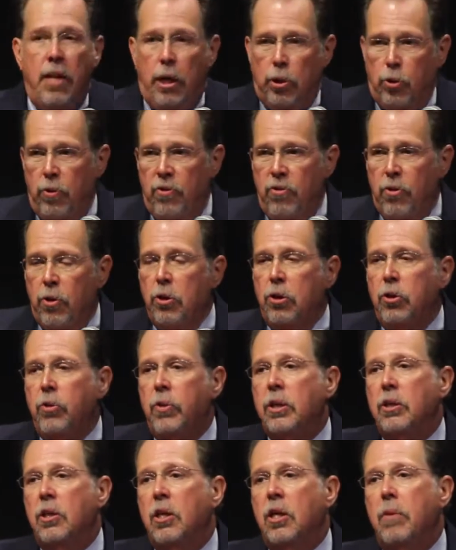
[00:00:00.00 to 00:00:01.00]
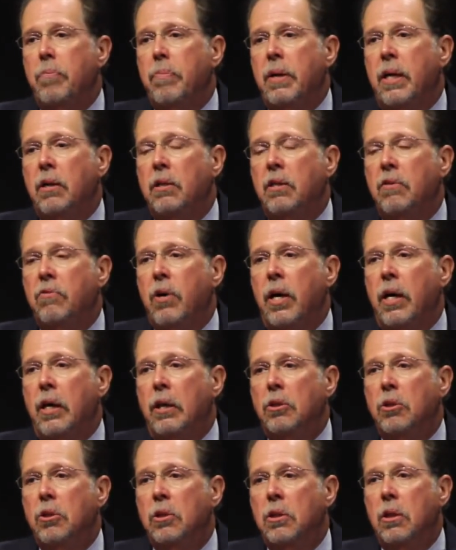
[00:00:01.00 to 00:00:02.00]
That's referred to as the competitive
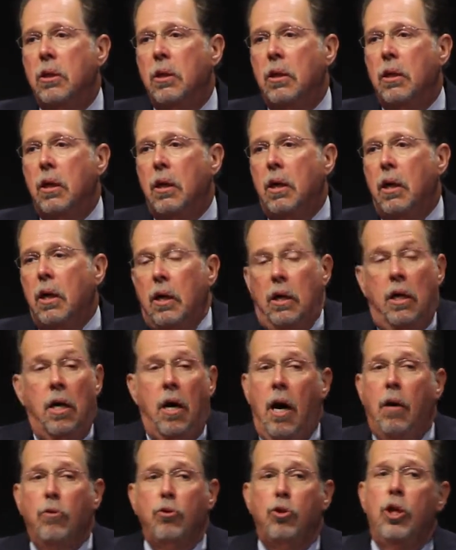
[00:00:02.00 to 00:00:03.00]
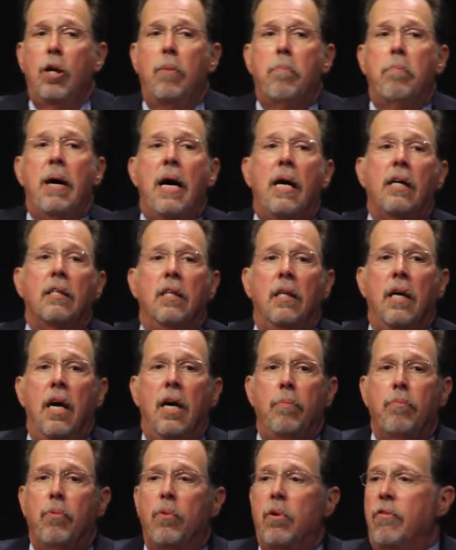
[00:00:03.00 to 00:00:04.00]
range. Now, I'll jump back to
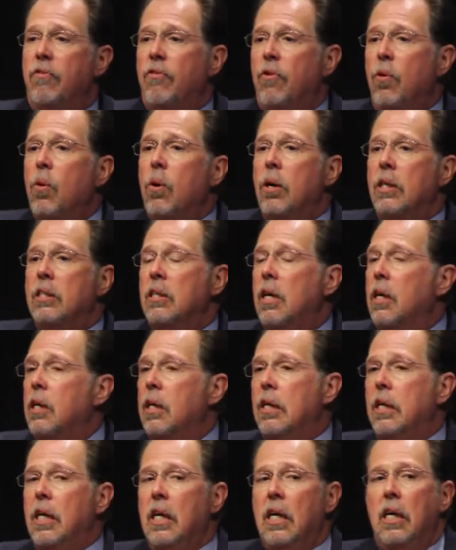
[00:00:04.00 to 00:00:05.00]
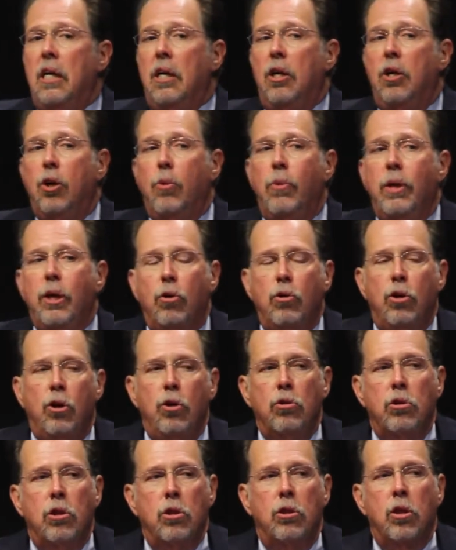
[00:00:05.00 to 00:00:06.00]
8.4 a second. You know, we don't
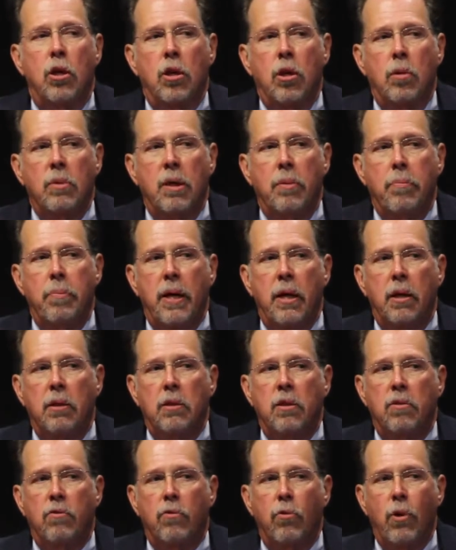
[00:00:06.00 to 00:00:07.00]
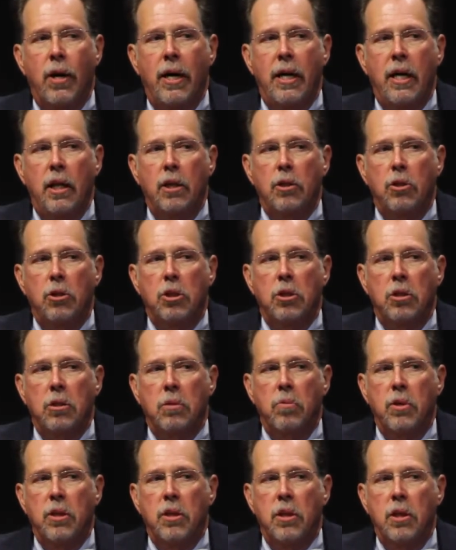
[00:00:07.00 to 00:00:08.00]
use the term competitive range
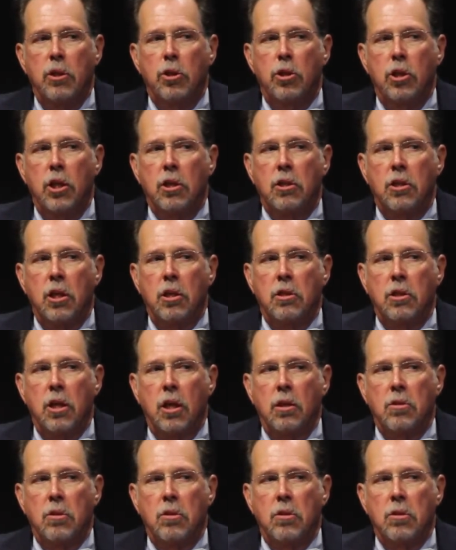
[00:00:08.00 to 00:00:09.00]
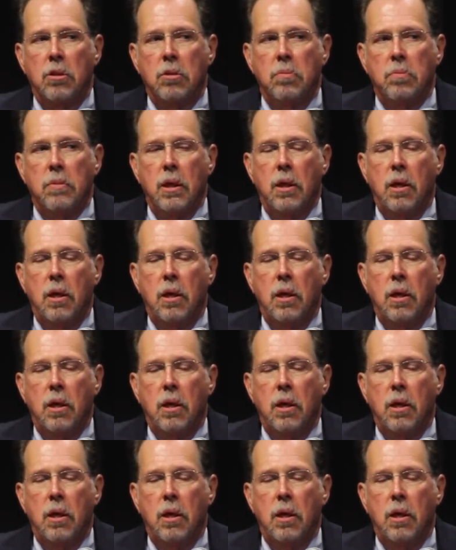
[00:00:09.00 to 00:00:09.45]
within GSA schedules,